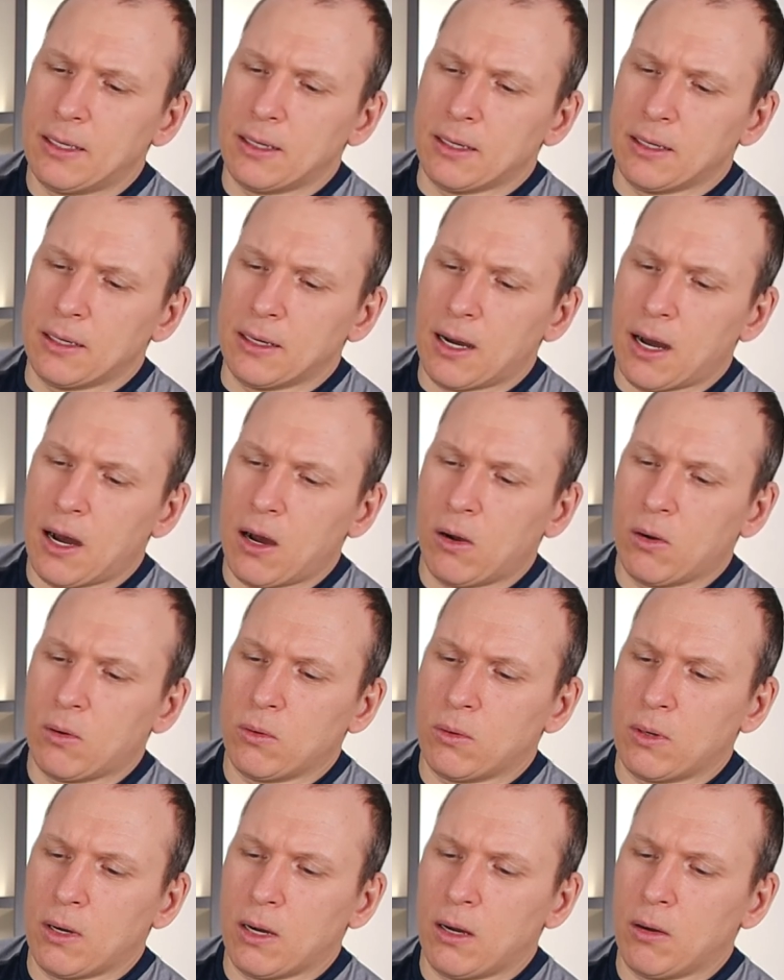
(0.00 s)

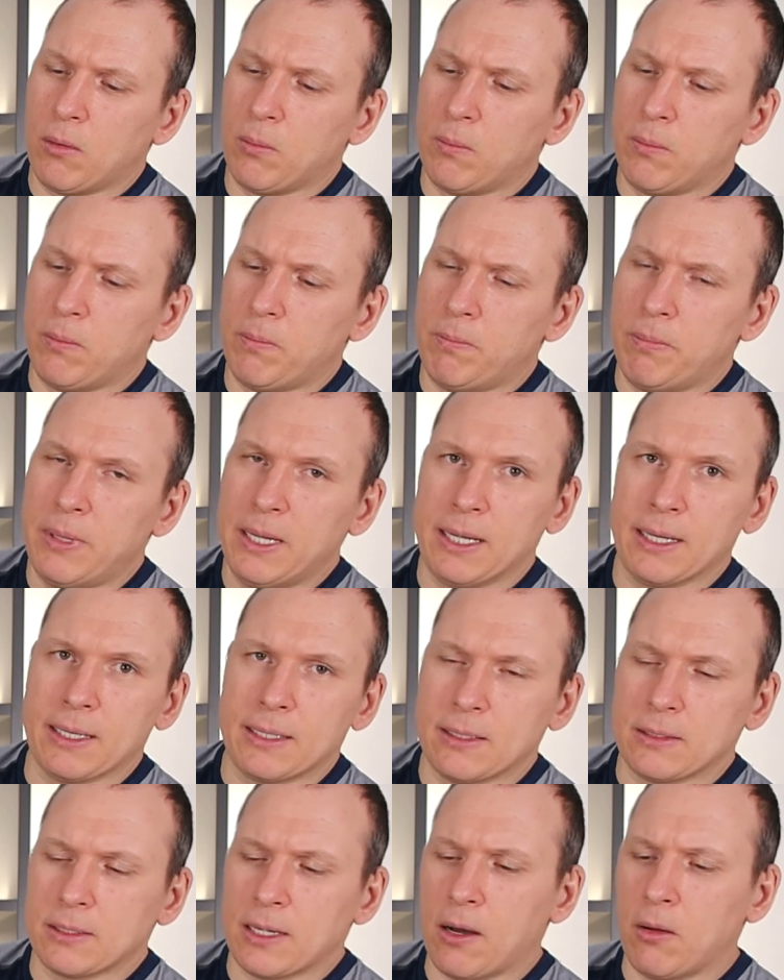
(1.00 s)
how big it
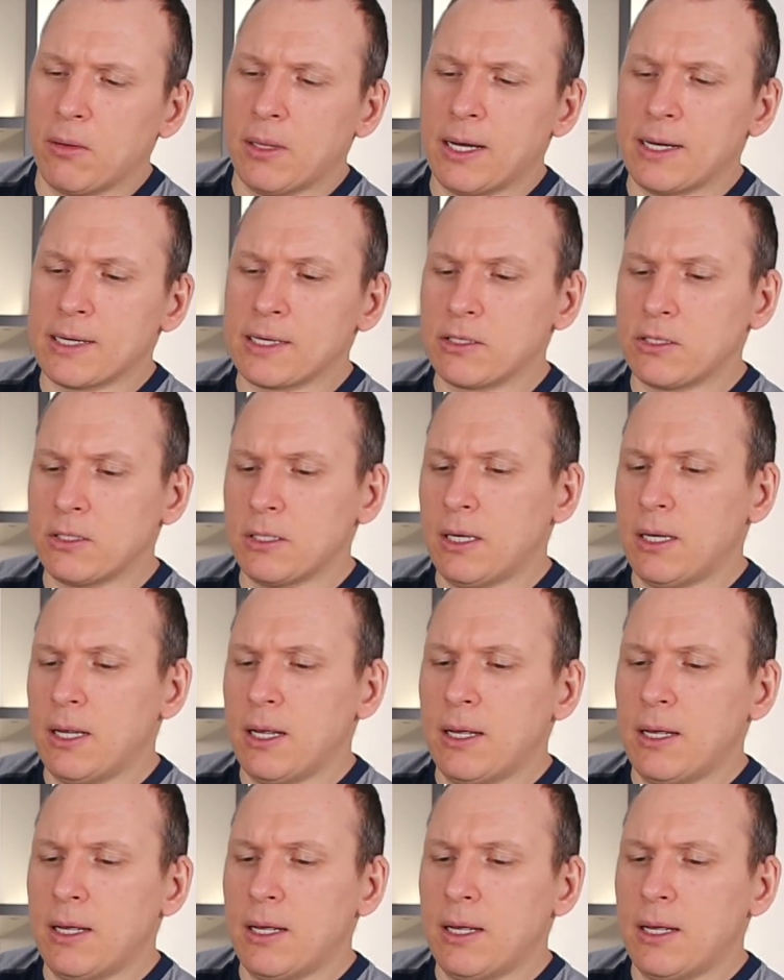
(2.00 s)
is, how large.